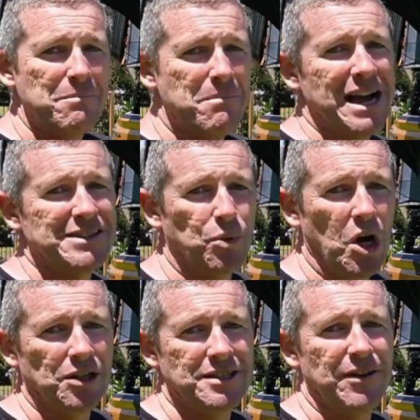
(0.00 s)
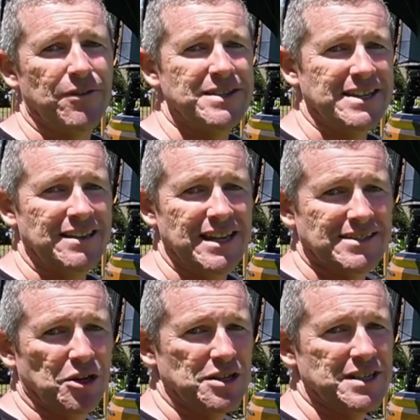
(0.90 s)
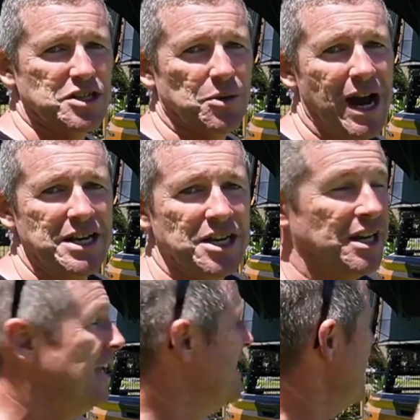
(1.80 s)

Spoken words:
makes a world of difference in this sort of situation.